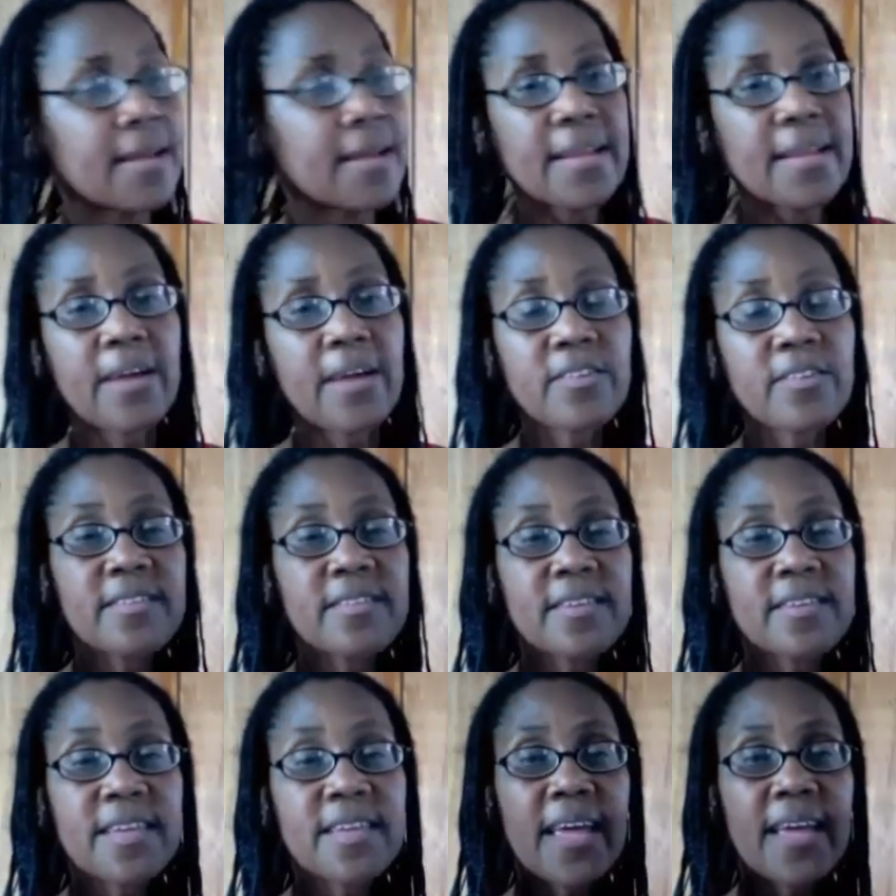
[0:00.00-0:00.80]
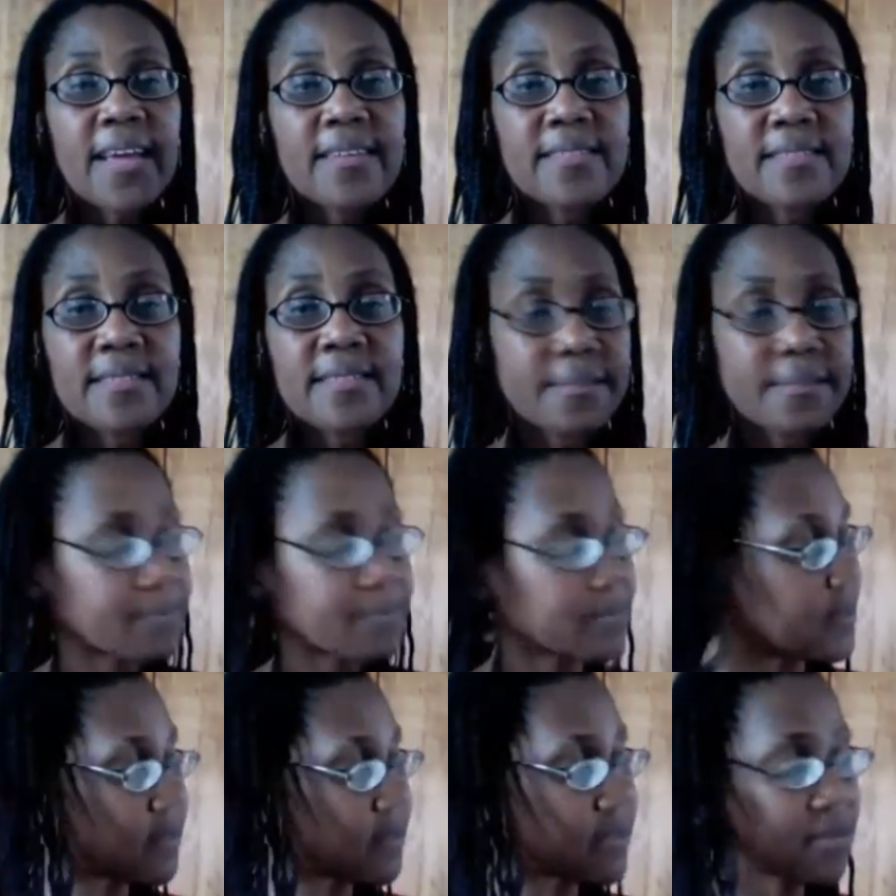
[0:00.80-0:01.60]
Now, just in case,
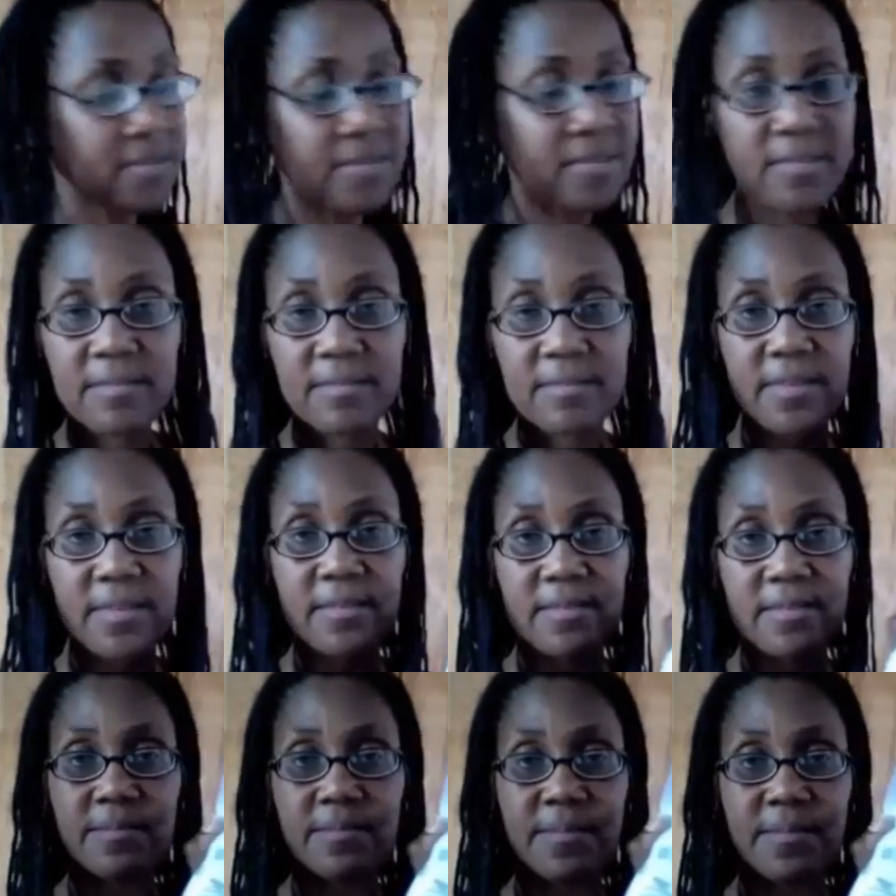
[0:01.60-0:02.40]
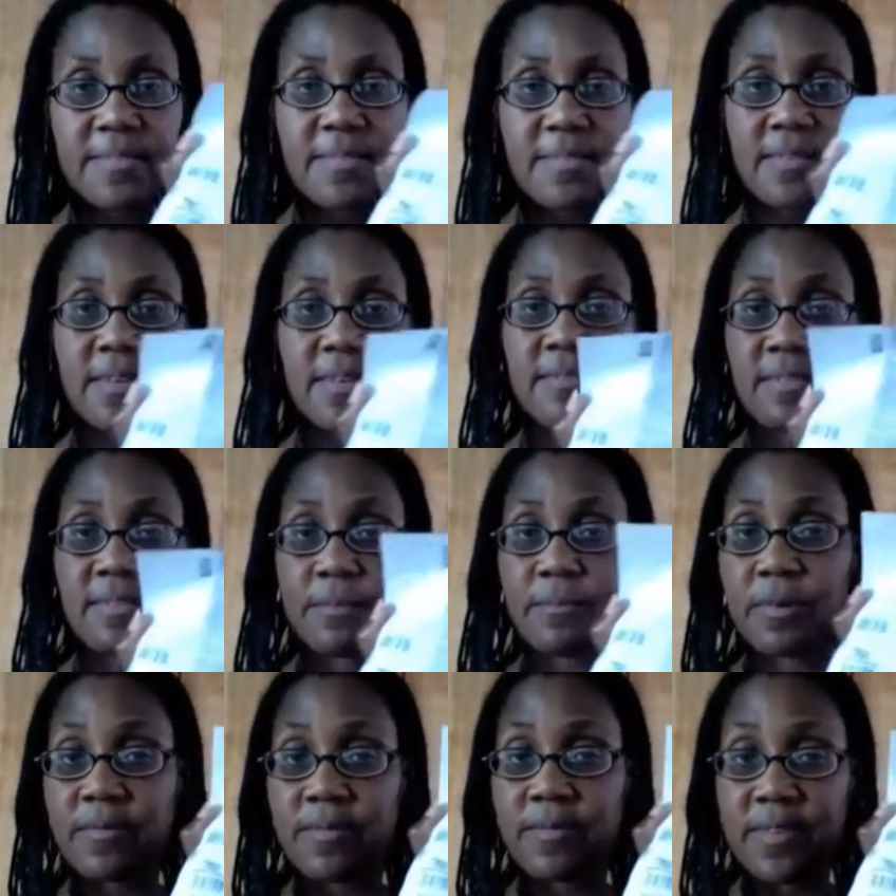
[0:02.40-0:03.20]
so this is basically a
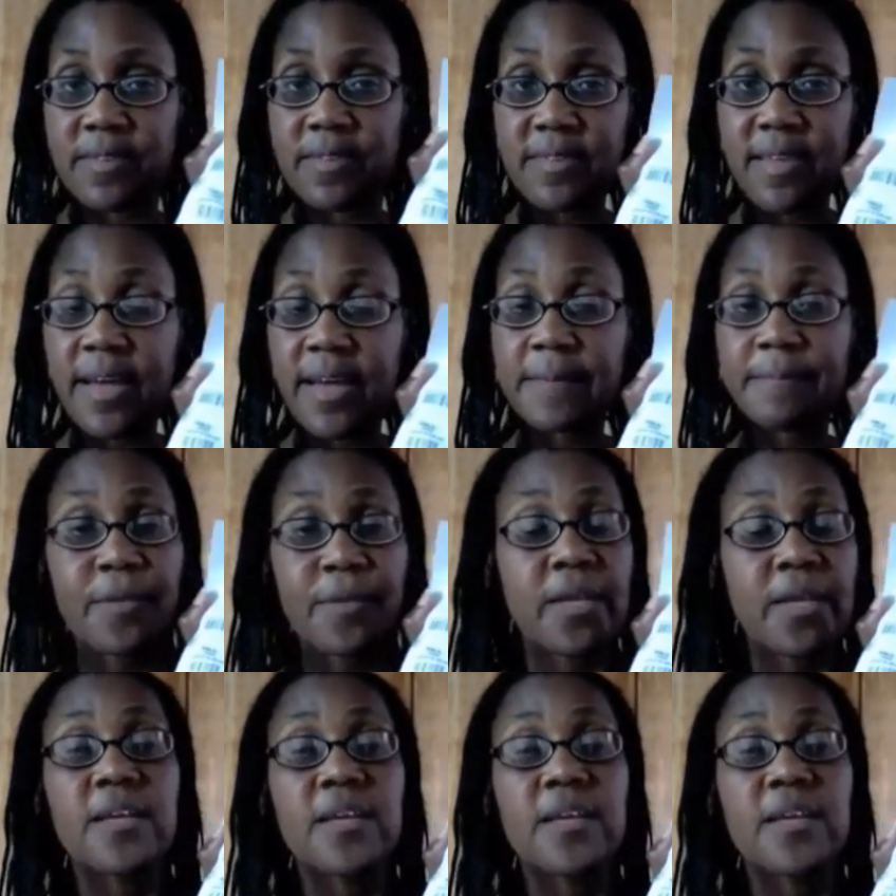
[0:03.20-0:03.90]
summary of this side.